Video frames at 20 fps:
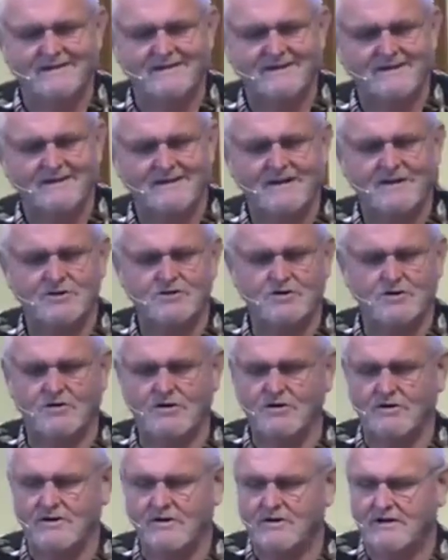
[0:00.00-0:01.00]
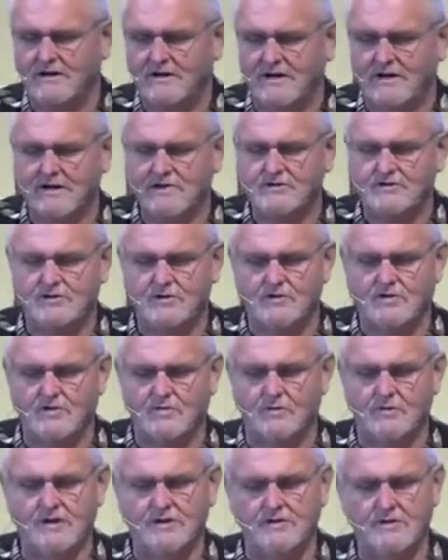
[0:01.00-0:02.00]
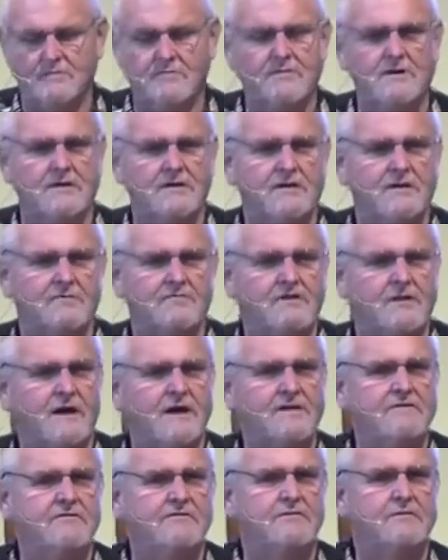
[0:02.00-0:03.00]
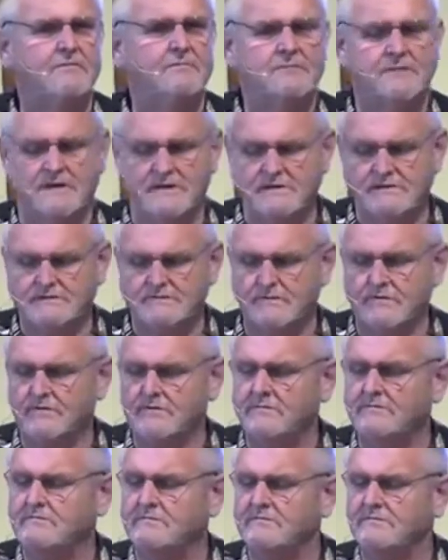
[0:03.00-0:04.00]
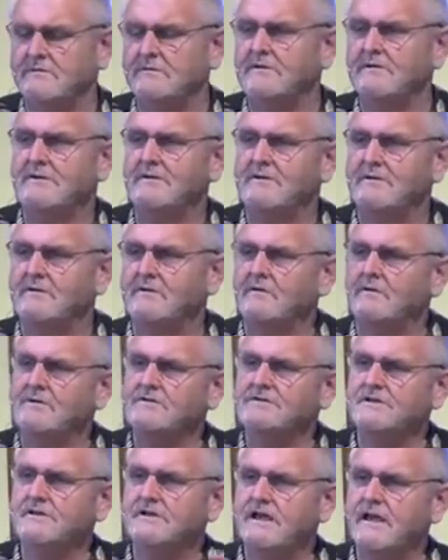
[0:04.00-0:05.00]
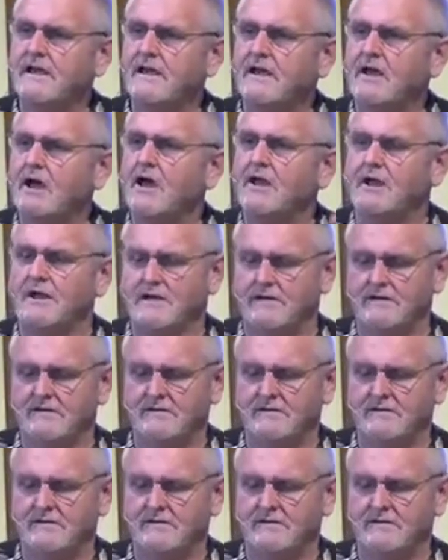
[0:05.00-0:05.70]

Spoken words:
Is your internal rhythm of life peaceful, or is it chaotic?